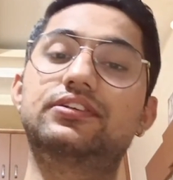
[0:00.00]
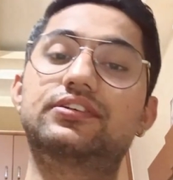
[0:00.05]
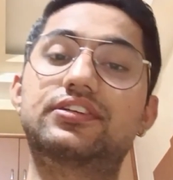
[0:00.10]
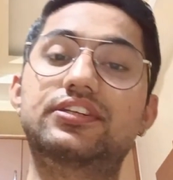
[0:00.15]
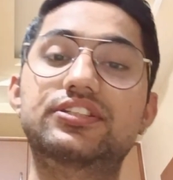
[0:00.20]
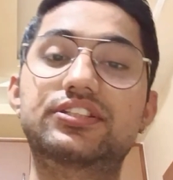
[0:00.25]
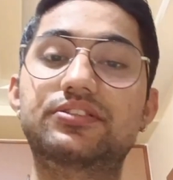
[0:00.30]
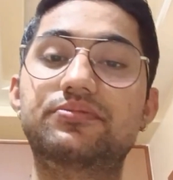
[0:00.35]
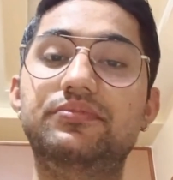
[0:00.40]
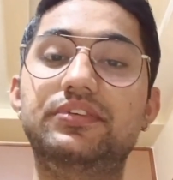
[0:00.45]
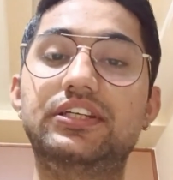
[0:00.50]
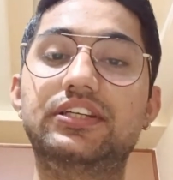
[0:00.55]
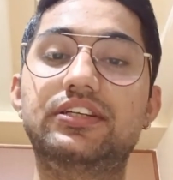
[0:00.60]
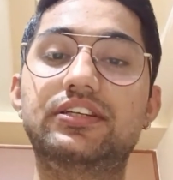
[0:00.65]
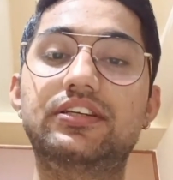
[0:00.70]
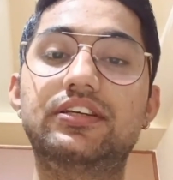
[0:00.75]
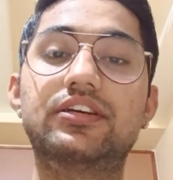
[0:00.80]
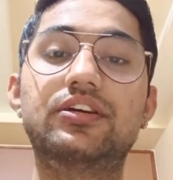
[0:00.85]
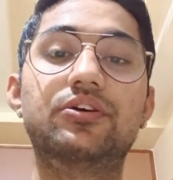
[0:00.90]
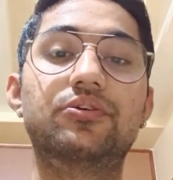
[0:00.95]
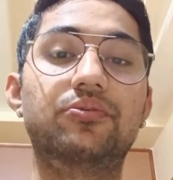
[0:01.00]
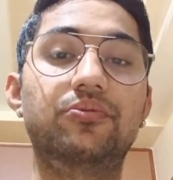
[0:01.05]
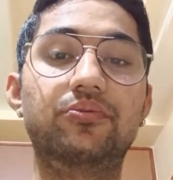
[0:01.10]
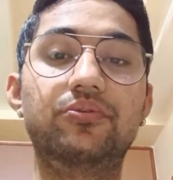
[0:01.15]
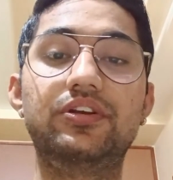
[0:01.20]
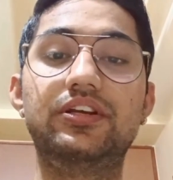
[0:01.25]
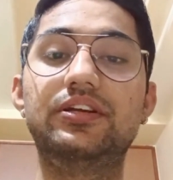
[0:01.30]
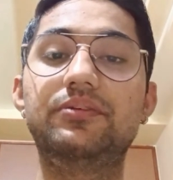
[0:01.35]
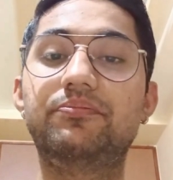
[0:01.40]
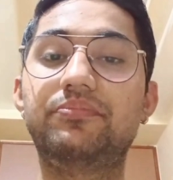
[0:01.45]
Trust me,
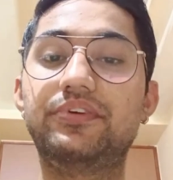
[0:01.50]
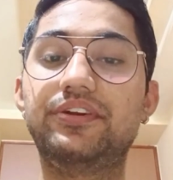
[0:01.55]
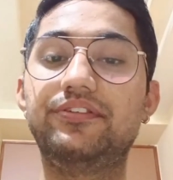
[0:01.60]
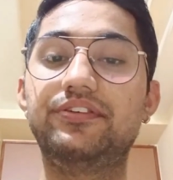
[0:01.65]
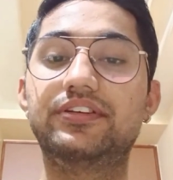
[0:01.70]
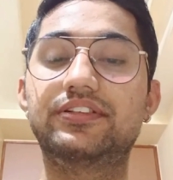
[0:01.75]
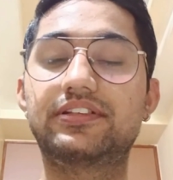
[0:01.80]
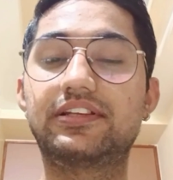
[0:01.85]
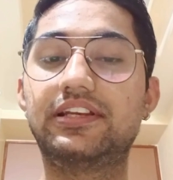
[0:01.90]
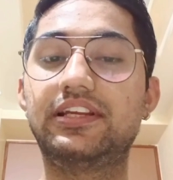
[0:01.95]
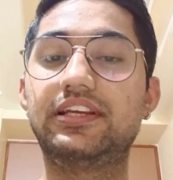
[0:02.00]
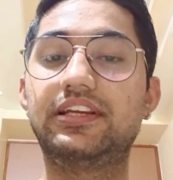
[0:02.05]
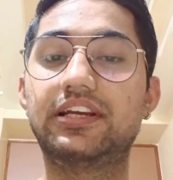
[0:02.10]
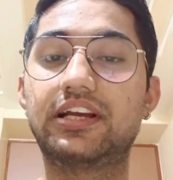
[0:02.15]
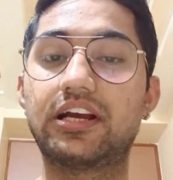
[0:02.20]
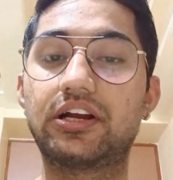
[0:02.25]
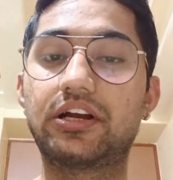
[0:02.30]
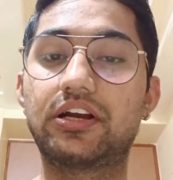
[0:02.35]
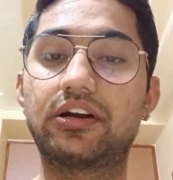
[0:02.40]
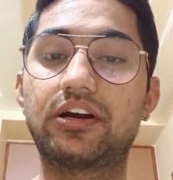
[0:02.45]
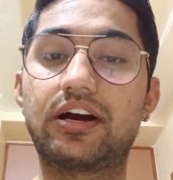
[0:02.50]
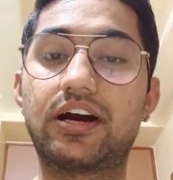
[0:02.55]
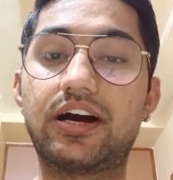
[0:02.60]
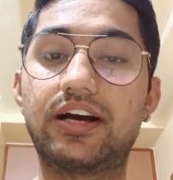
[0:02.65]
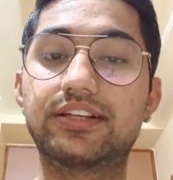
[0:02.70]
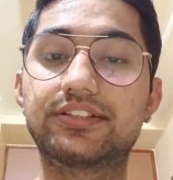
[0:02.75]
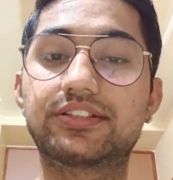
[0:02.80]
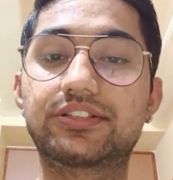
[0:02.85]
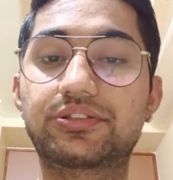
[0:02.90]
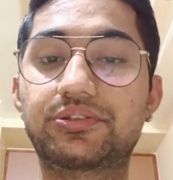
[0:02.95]
only previously
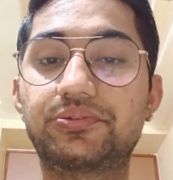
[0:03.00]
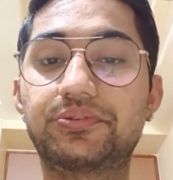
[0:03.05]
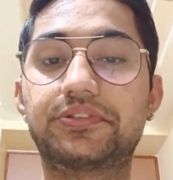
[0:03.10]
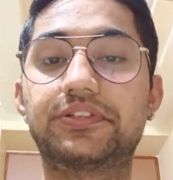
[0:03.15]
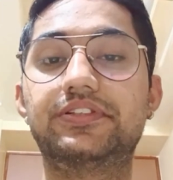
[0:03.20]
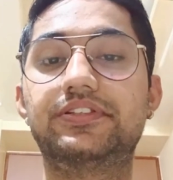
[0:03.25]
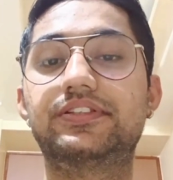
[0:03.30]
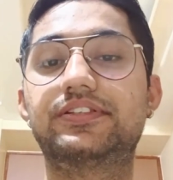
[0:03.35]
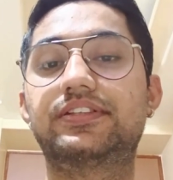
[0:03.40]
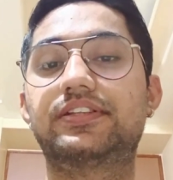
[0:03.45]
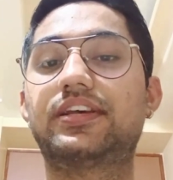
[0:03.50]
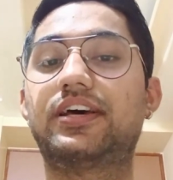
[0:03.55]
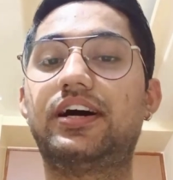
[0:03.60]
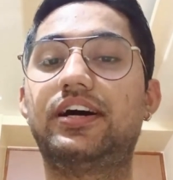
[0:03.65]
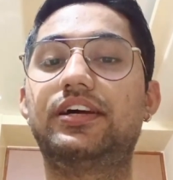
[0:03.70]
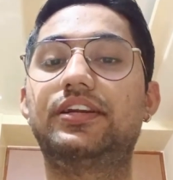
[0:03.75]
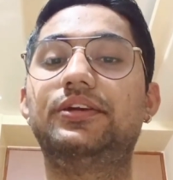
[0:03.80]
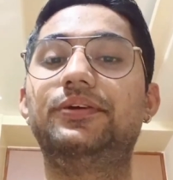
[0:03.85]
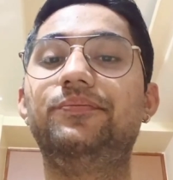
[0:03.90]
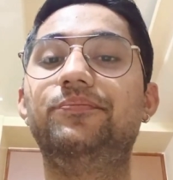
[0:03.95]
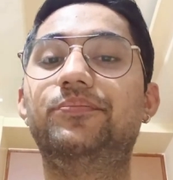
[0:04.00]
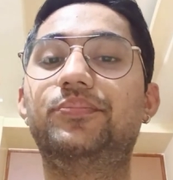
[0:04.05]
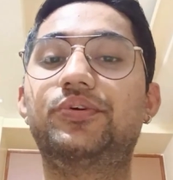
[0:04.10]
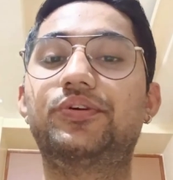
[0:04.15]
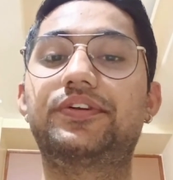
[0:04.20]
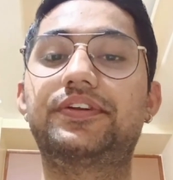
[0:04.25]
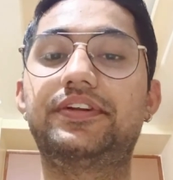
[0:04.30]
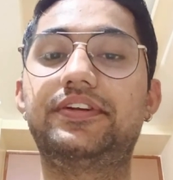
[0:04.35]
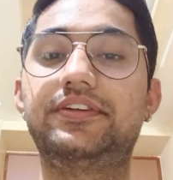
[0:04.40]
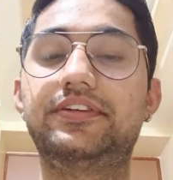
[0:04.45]
asked questions are
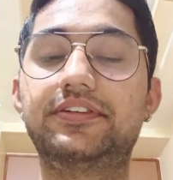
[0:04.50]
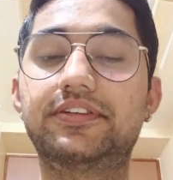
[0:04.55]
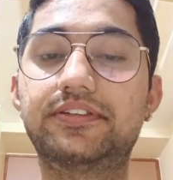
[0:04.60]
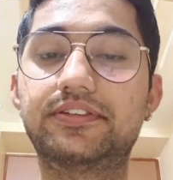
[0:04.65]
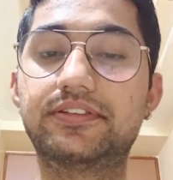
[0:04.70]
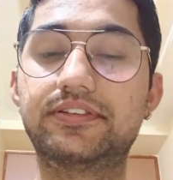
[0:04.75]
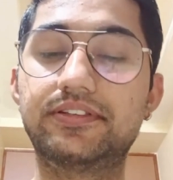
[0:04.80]
important